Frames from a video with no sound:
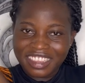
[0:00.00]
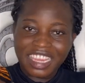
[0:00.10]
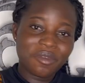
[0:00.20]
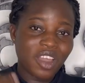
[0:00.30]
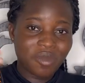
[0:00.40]

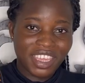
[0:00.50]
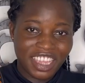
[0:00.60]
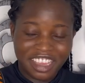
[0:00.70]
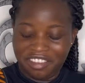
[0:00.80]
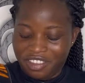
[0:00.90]
Let me come
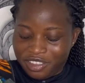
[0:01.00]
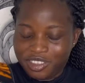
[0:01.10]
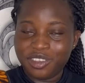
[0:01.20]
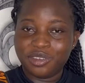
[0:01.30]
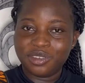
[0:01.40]
again.
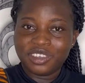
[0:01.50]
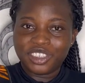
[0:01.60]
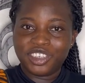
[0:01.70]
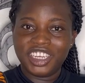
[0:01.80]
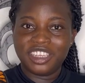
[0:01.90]
2,
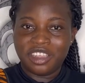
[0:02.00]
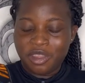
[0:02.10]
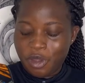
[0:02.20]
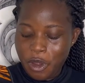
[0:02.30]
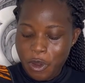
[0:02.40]
3,
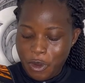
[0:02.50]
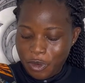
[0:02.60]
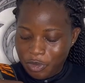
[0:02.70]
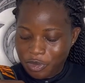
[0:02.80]
go.